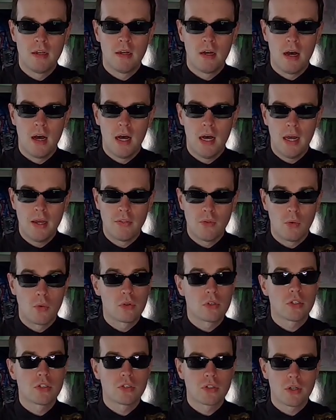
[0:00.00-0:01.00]
And the
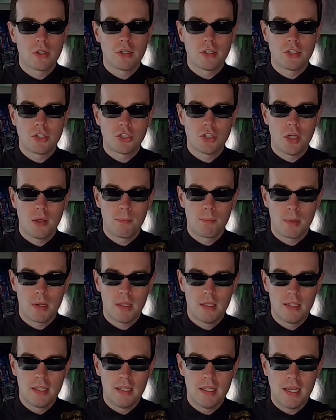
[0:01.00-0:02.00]
order started to ship
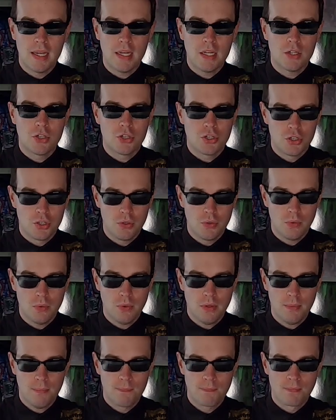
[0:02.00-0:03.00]
late
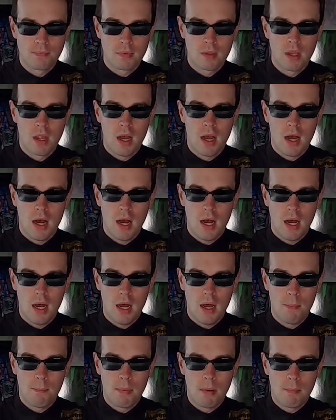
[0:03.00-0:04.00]
June.
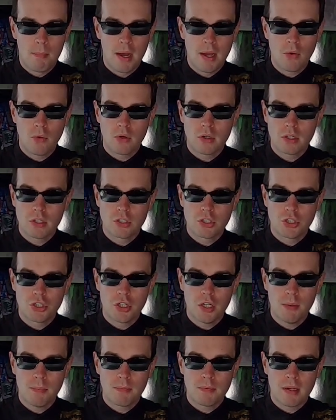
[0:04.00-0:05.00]
But my order
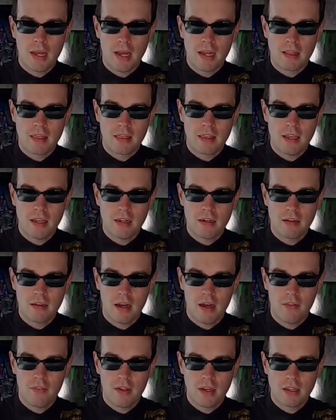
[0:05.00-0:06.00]
shipped, I think,
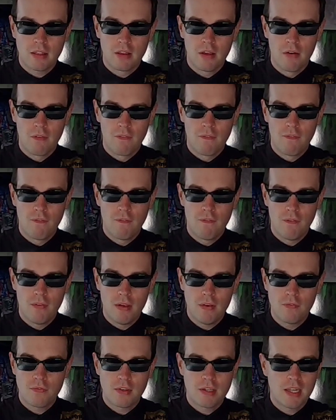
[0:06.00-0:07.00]
on like the
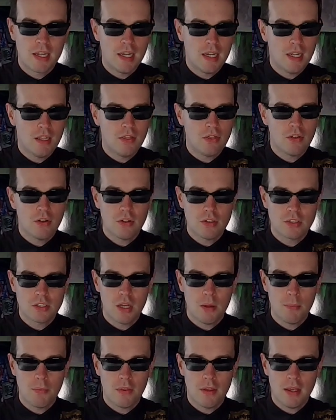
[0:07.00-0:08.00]
15th or
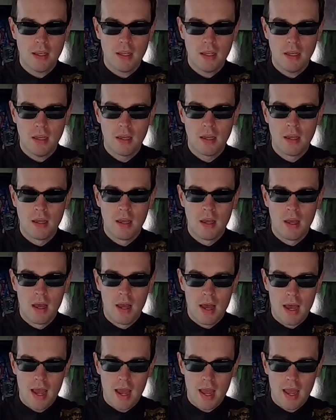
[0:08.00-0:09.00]
something.
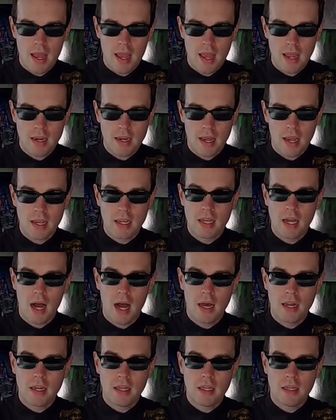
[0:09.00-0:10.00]
And I
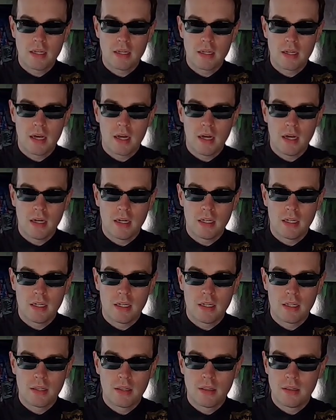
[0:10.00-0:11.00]
got it
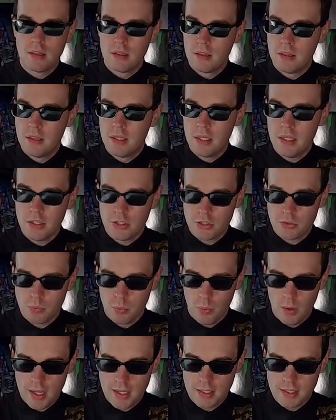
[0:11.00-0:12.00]
this
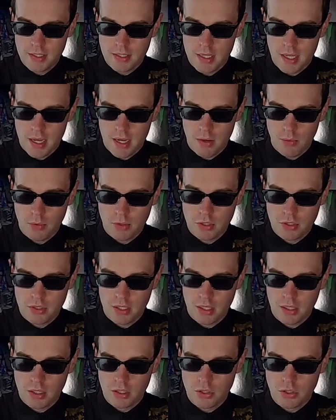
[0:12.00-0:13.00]
Wednesday, which is
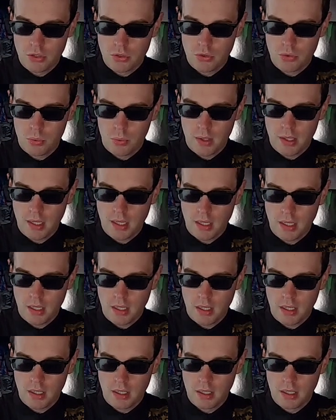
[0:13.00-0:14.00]
like the 22nd,